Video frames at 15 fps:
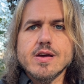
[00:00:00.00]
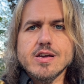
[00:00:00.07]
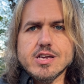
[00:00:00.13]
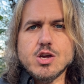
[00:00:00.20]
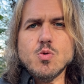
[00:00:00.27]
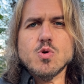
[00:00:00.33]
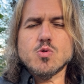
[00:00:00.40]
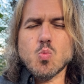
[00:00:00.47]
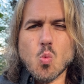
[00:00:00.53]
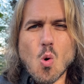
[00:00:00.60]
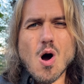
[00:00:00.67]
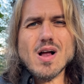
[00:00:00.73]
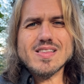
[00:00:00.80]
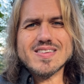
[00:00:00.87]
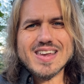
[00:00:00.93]
you would
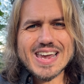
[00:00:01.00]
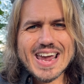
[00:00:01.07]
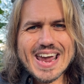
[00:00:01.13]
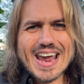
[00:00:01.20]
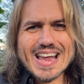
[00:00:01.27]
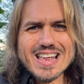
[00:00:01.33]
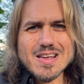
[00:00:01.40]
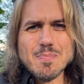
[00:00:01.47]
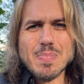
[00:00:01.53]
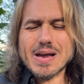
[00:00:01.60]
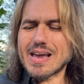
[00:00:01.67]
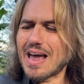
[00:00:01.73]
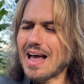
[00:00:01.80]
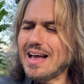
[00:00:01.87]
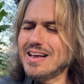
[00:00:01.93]
want to hit it,
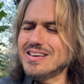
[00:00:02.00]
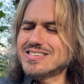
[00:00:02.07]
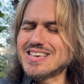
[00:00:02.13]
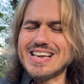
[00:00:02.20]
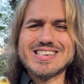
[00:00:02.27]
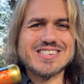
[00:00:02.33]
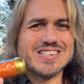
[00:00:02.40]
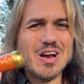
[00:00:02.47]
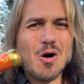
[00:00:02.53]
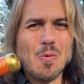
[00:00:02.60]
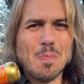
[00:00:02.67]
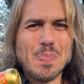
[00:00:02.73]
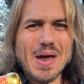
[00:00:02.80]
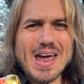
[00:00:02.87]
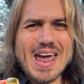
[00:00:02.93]
because it's so
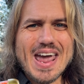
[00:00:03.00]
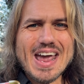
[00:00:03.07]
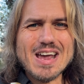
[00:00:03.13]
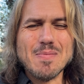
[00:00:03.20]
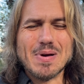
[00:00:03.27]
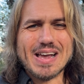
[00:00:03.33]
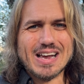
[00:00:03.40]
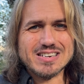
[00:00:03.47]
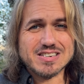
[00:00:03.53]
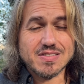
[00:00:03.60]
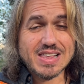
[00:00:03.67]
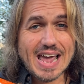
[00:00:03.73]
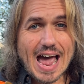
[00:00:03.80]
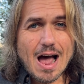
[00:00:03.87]
big and because of the